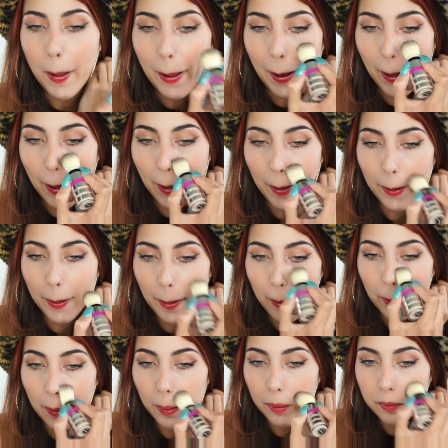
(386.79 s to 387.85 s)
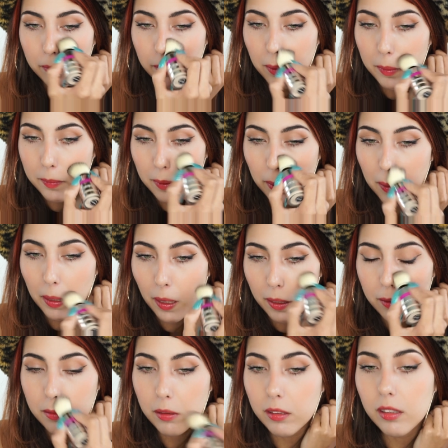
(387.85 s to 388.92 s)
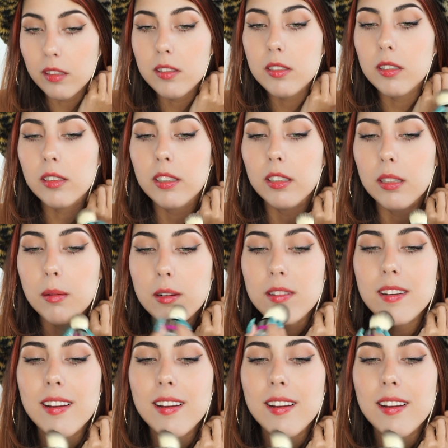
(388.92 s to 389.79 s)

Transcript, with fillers: and they say to kind of do it in like circular motion.